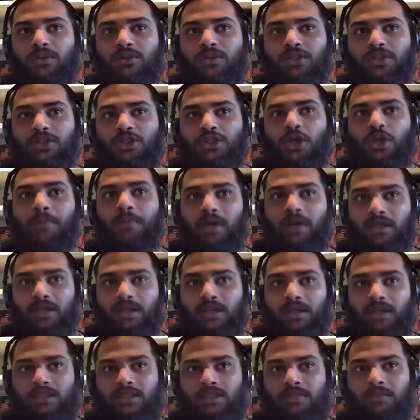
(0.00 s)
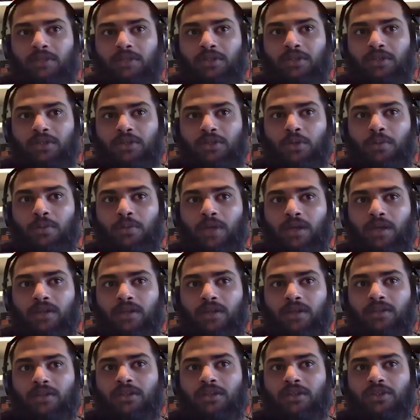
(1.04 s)
stop asking me to go back
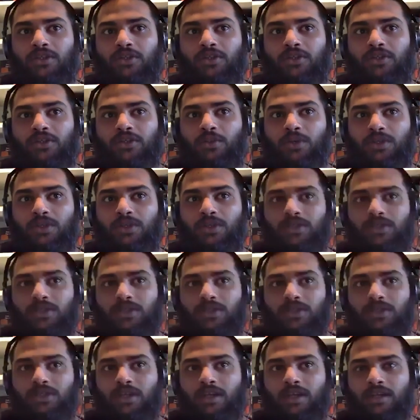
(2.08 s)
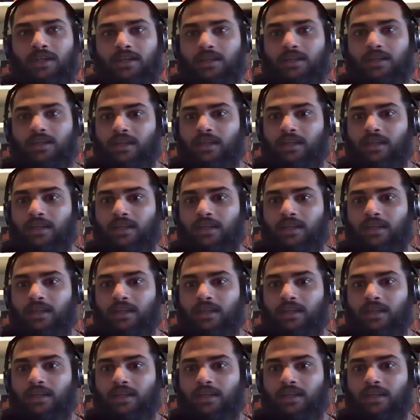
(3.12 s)
into university and